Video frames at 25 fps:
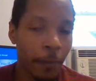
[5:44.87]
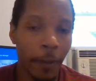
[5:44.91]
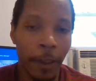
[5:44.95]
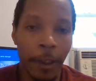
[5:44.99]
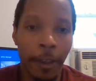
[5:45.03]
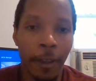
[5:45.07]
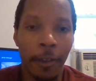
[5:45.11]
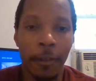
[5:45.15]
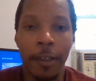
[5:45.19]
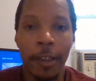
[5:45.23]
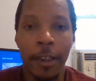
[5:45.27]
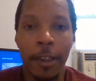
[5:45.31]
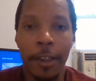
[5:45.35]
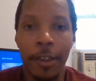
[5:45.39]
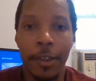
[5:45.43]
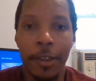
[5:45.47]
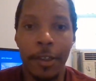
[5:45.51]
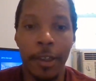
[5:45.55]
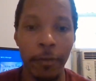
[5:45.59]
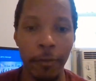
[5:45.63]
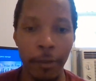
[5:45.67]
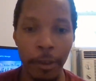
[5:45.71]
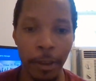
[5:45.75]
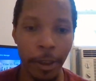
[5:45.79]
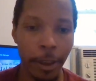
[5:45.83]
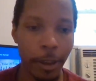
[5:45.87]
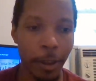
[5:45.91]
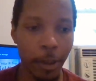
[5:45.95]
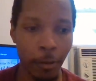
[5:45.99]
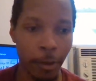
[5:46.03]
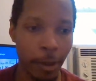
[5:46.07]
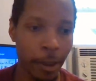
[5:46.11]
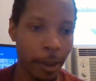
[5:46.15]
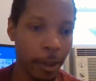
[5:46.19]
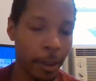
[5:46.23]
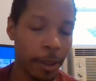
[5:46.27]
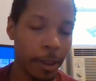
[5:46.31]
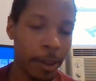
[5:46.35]
Ben and Liz didn't really
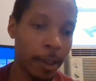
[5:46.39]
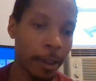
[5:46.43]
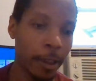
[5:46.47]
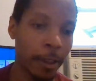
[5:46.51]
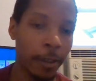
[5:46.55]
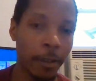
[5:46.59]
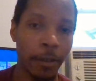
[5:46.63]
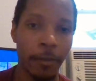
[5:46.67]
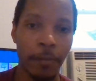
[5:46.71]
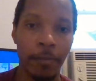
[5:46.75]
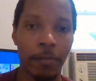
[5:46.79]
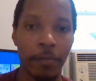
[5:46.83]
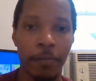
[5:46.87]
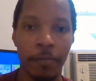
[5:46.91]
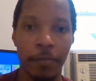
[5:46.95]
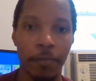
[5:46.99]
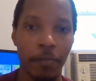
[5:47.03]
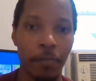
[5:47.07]
do anything.